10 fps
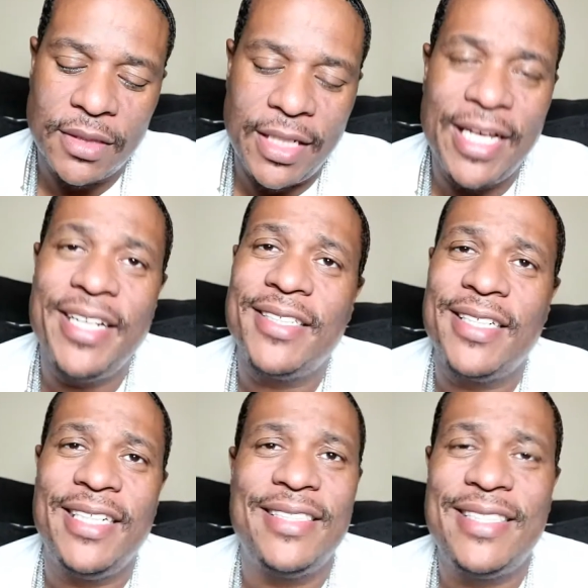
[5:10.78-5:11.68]
And
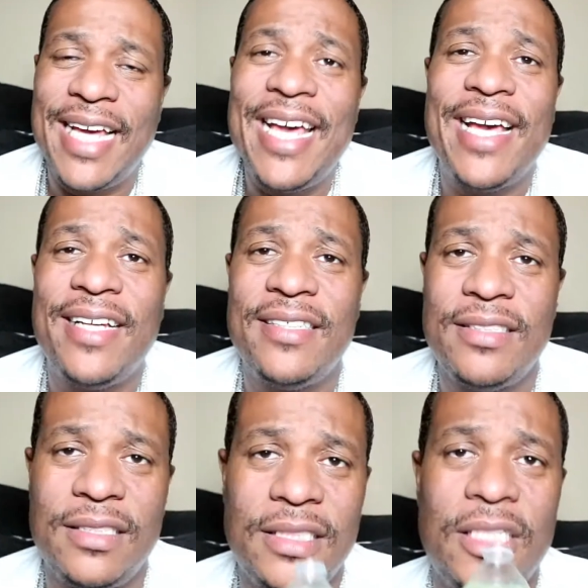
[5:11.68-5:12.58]
it's sad,
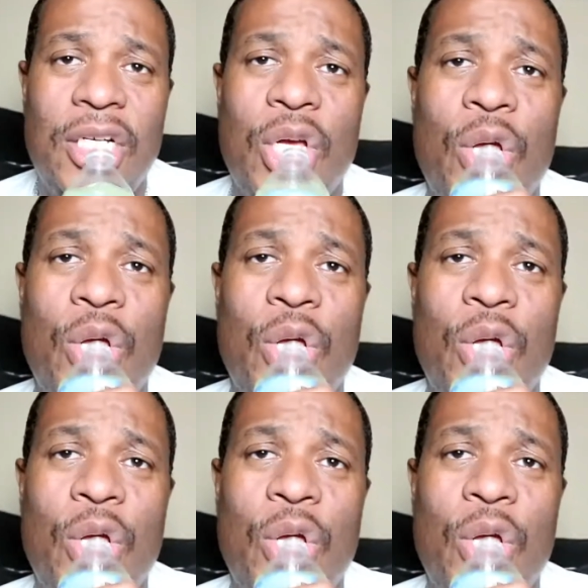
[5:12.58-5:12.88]
you know.